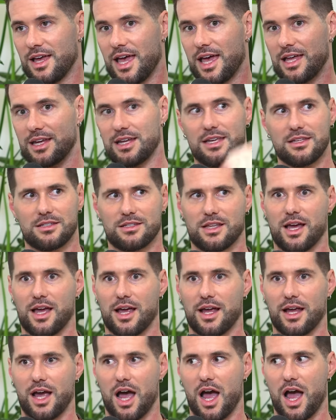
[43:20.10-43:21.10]
And he's
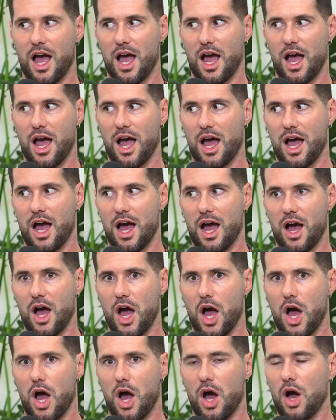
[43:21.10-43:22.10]
like,
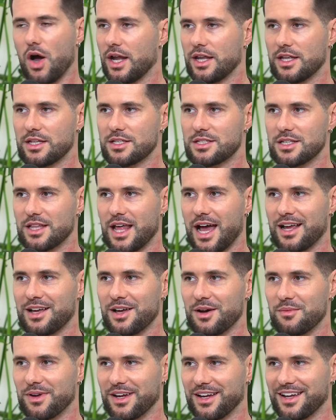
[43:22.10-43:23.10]
Oh, I didn't see that
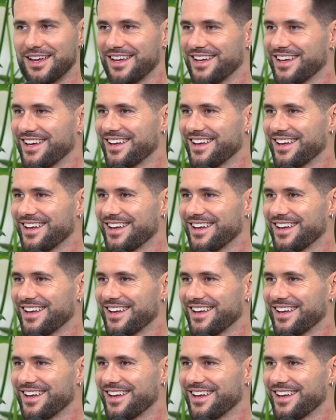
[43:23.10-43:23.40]
coming.